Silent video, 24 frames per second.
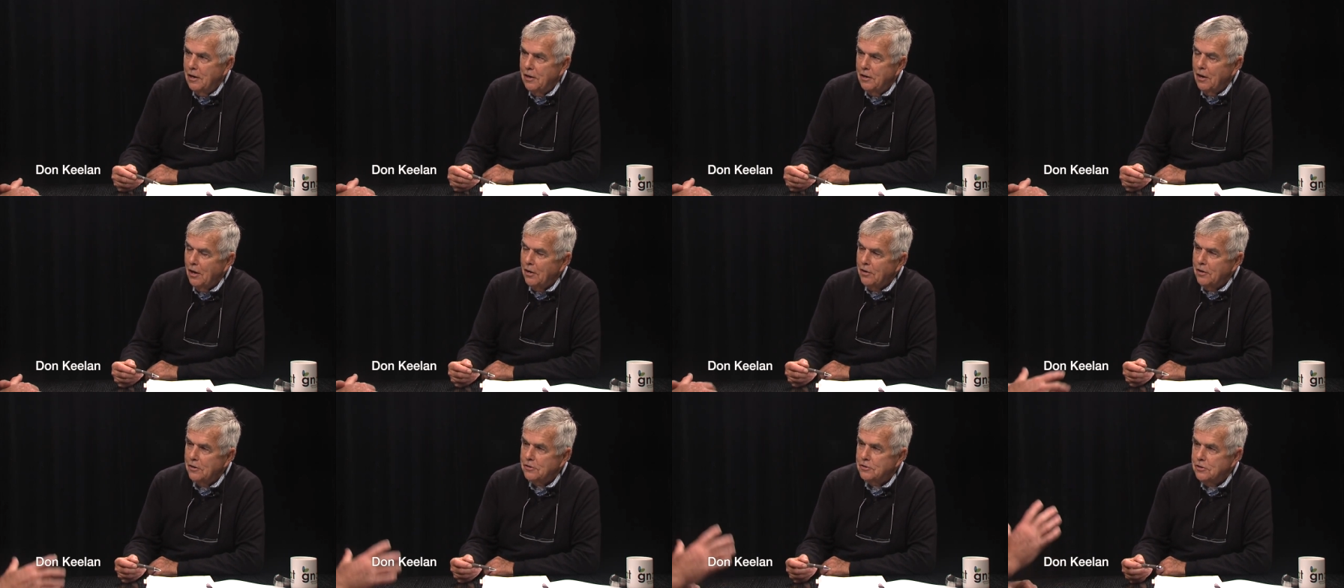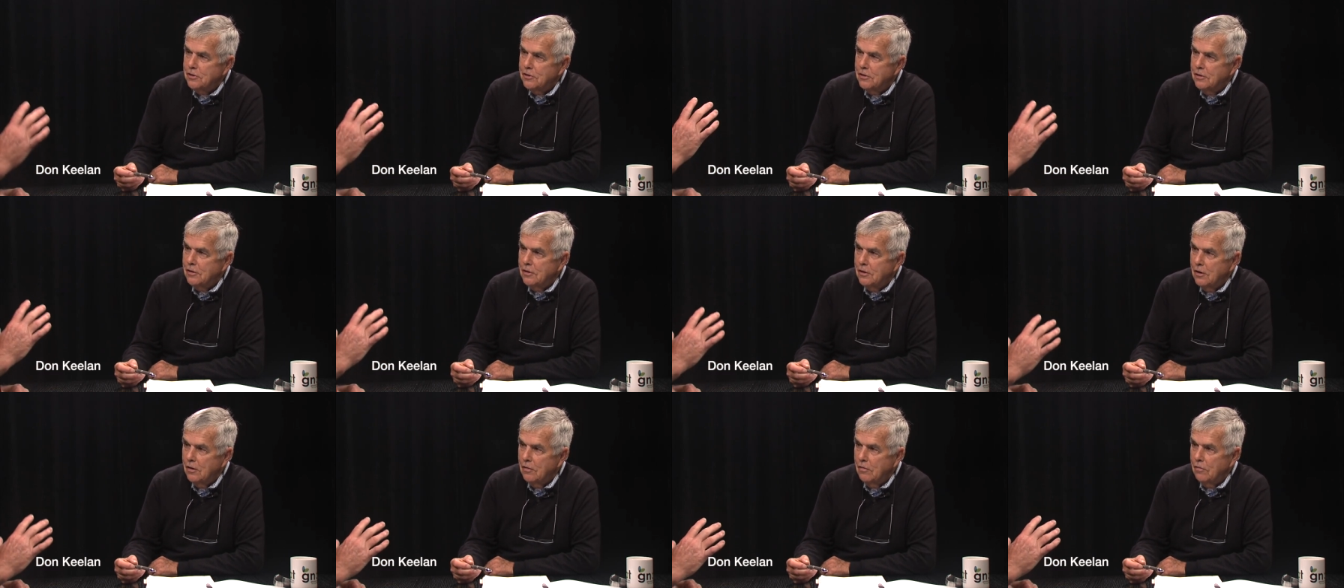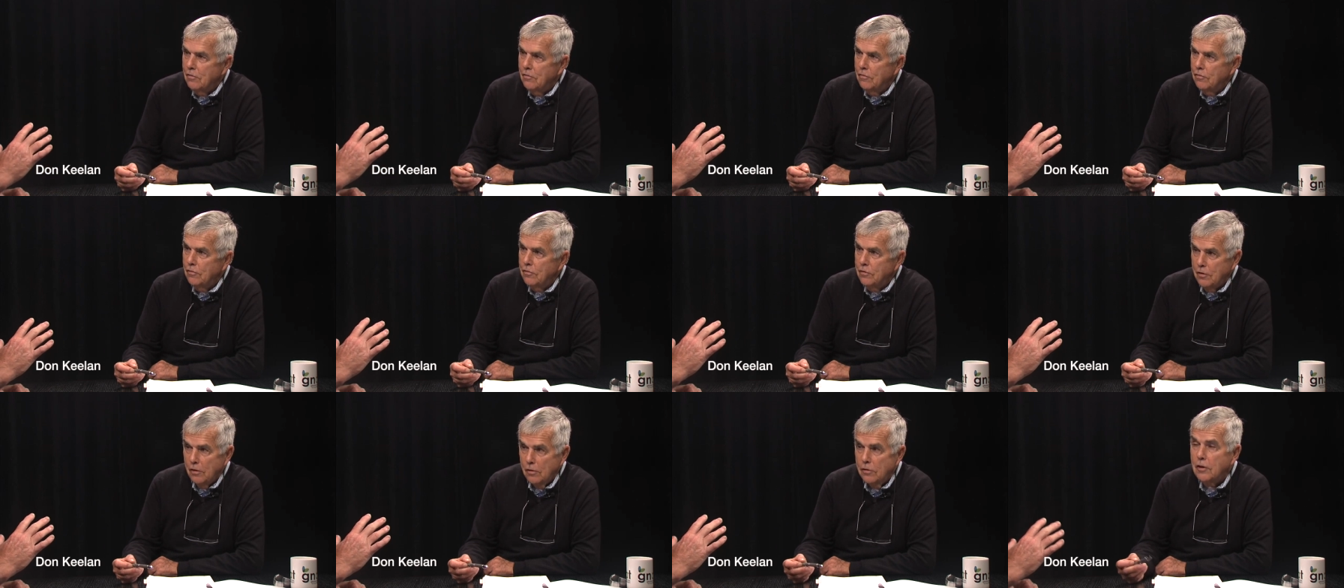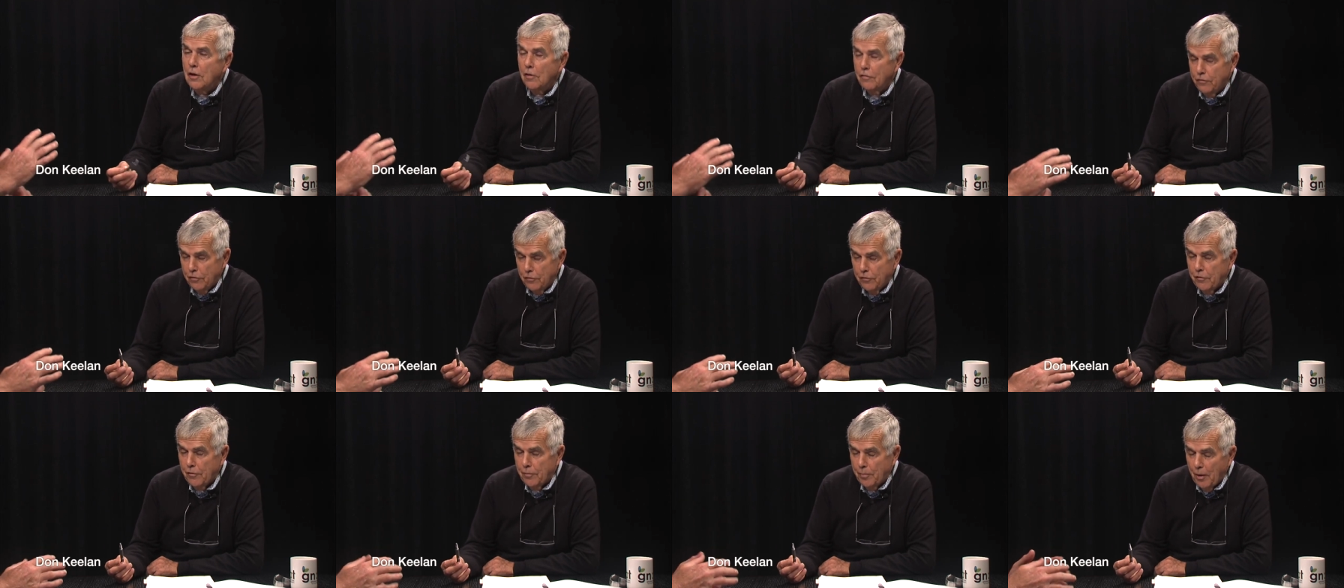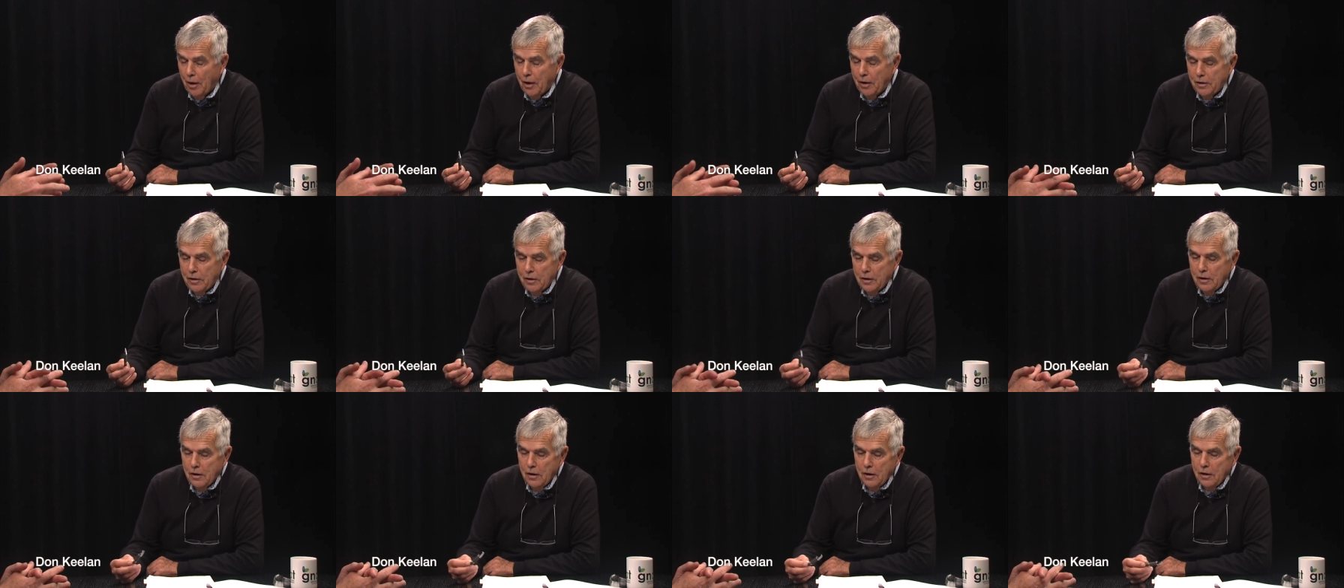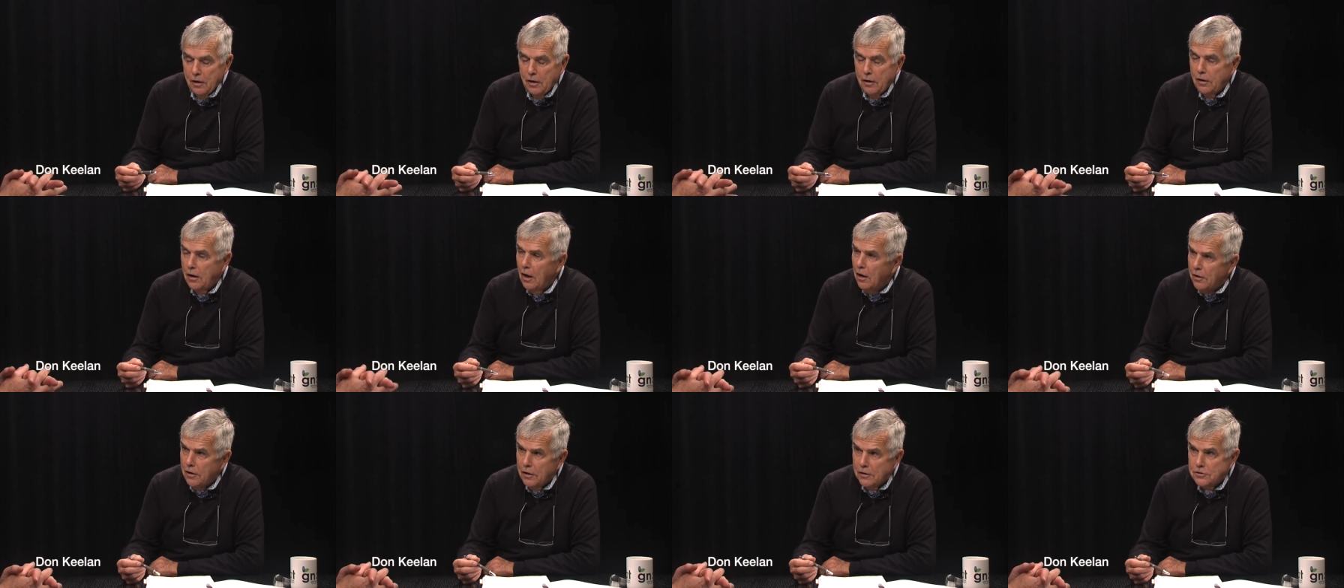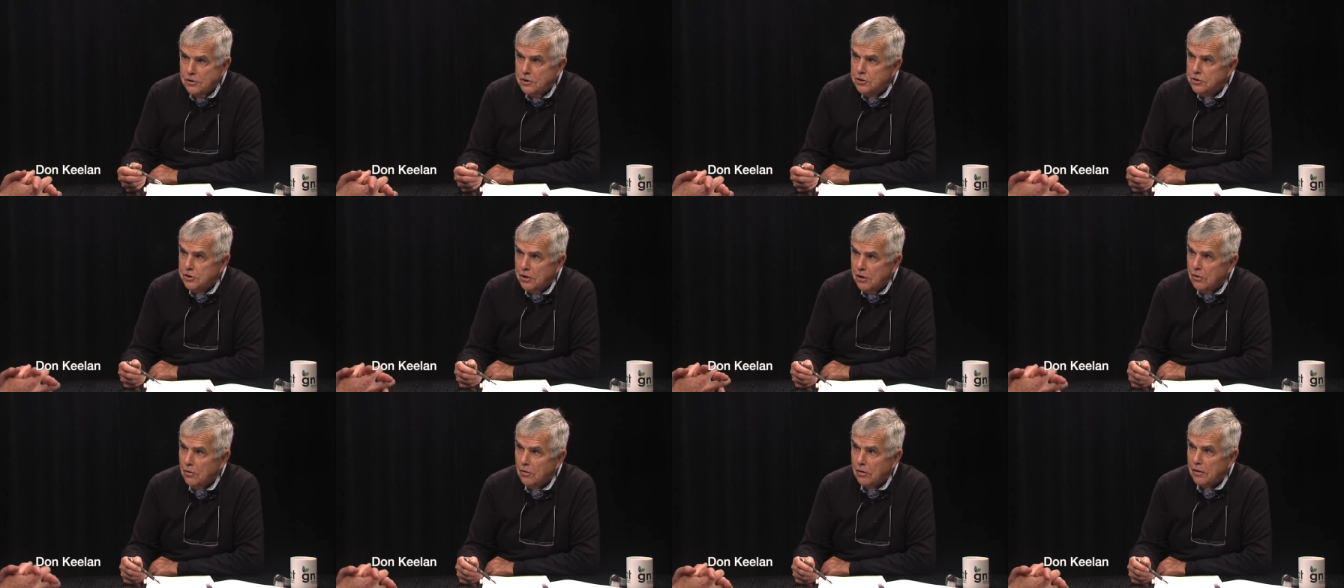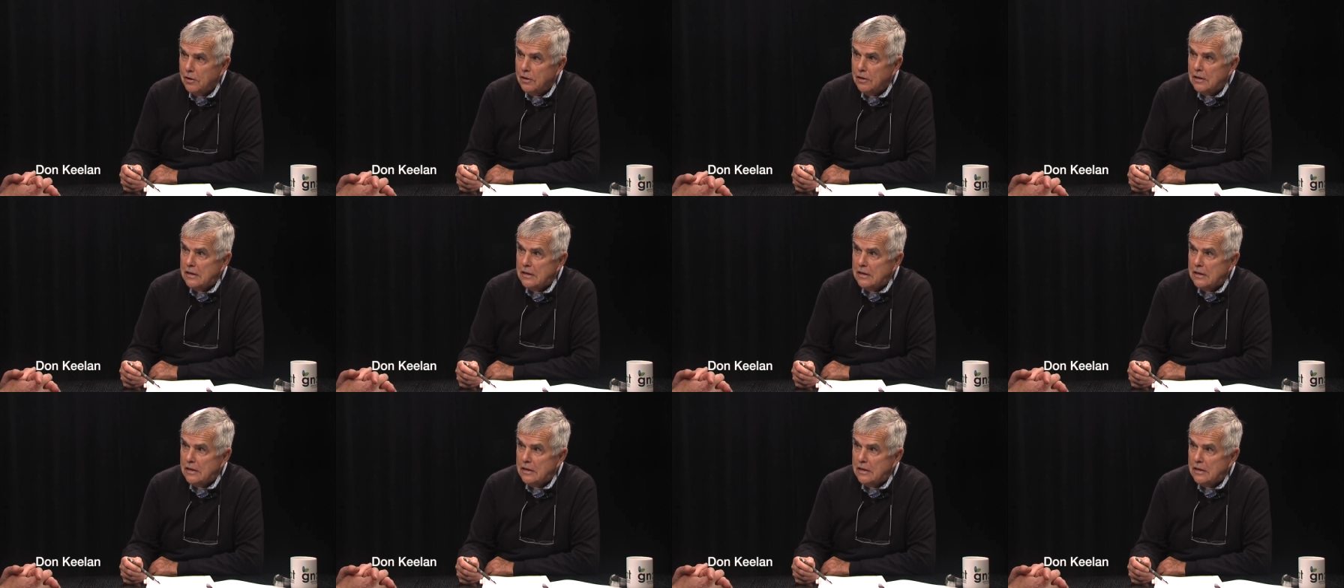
Not for Vermont only. Yeah, for Vermont. Yeah. Not necessarily.